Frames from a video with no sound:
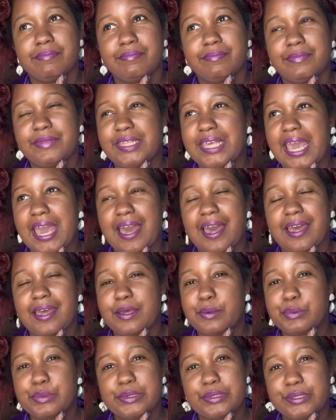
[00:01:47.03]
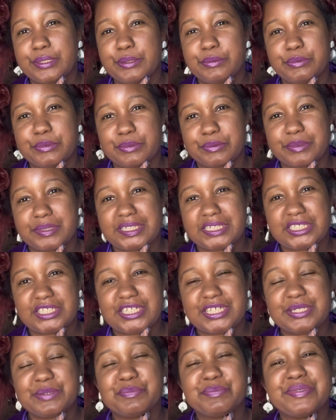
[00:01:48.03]
yeah, it was really
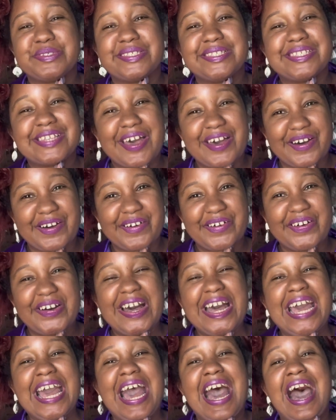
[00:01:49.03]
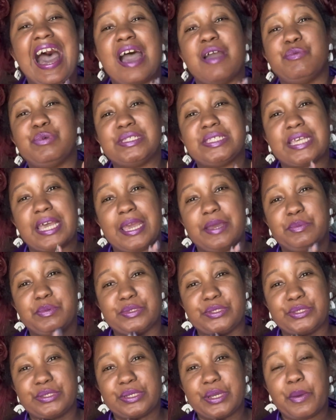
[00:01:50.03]
cheap. So I was able
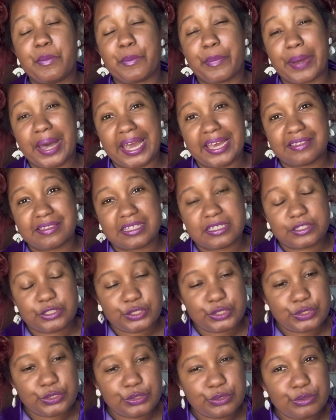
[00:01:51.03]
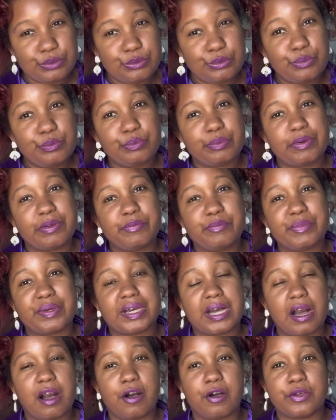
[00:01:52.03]
to combine the two with
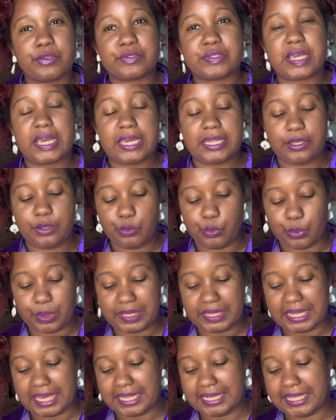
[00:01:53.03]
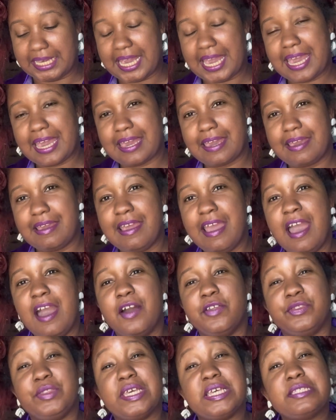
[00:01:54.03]
McCalls 8198.
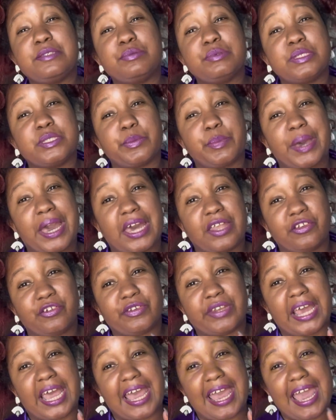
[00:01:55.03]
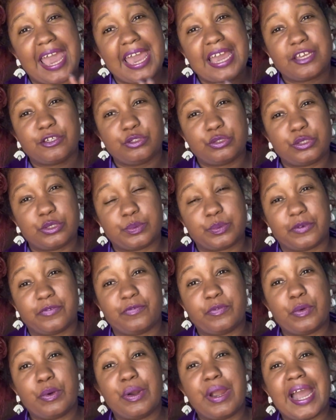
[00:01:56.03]
This was a pattern I had used
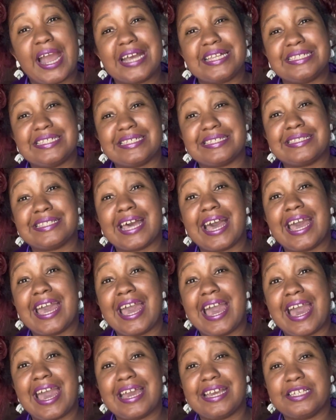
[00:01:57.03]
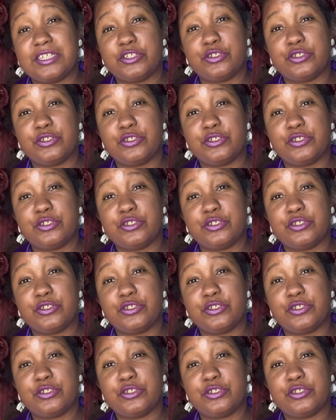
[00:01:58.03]
before. I just not had